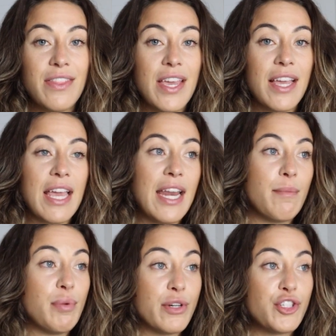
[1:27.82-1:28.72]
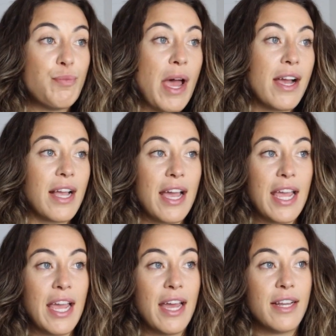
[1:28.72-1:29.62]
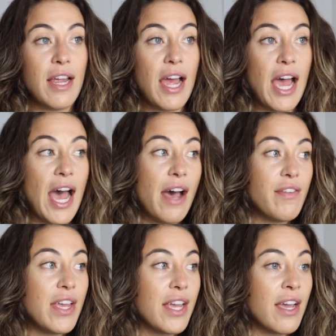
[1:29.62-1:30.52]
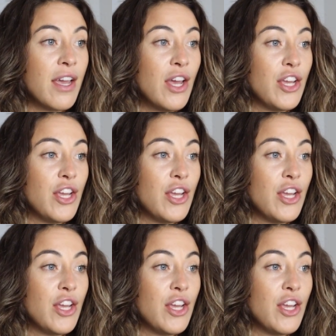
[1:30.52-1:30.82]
think getting pushback and having,